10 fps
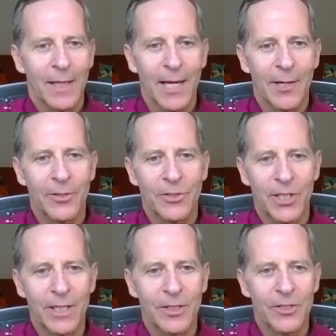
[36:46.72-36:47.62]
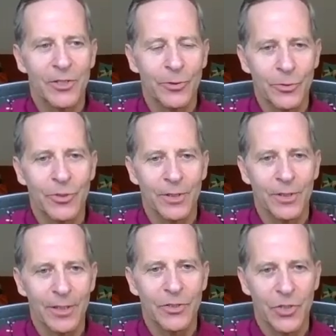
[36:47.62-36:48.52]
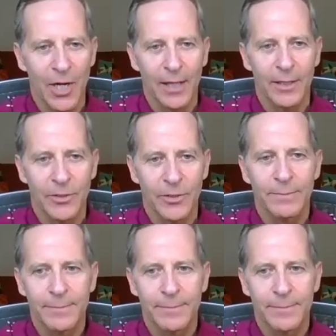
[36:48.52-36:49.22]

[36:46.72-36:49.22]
heterogeneous solution to this challenge.